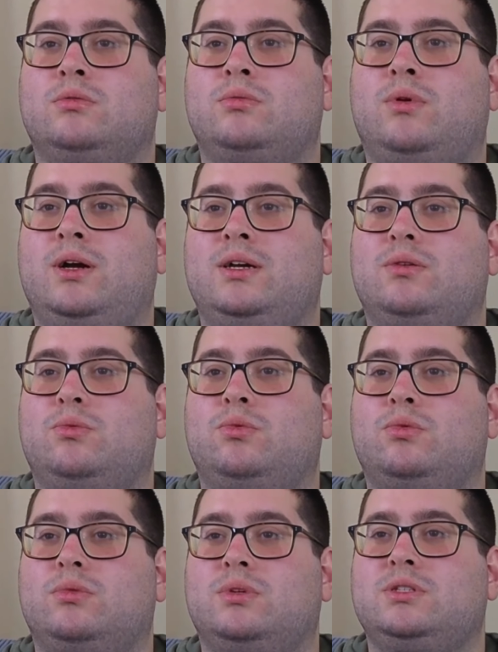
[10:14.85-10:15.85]
Quiet. Ooh,
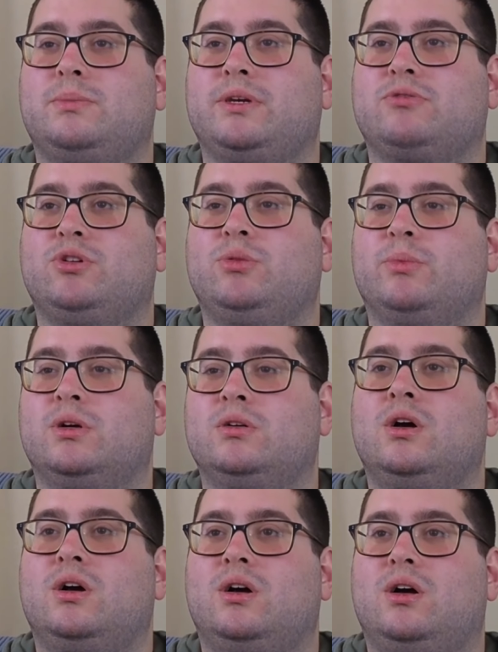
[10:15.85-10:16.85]
it's a big room.
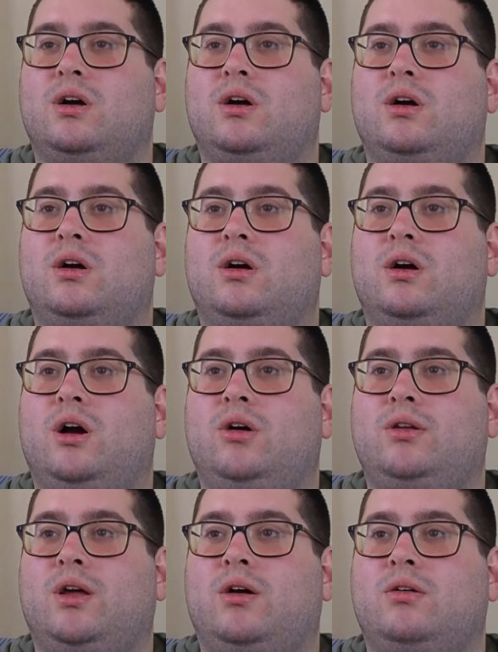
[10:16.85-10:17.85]
Oh
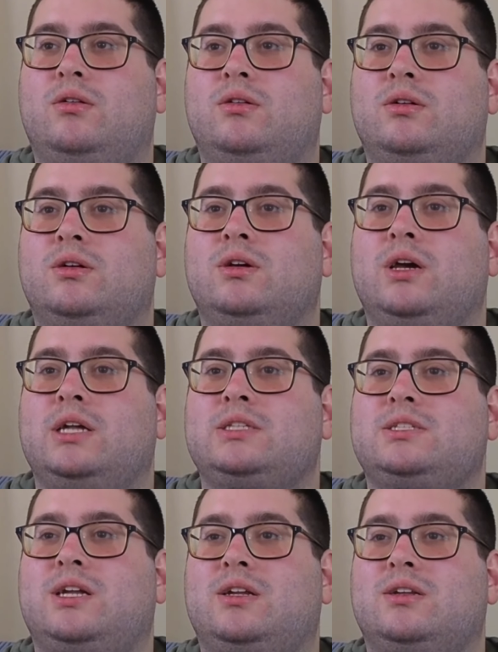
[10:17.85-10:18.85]
no. It's
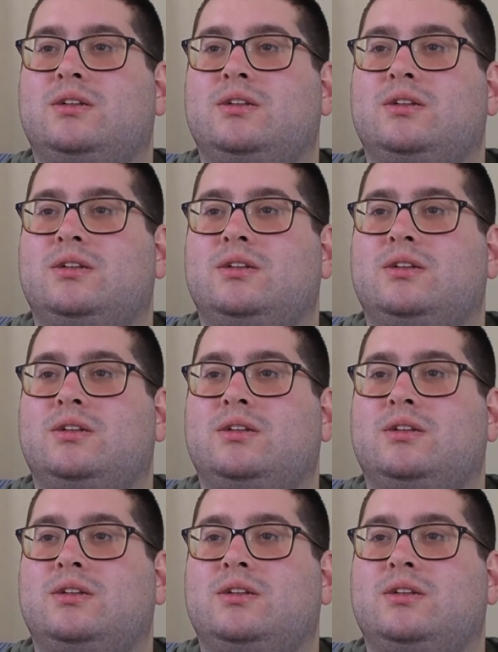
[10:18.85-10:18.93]
not.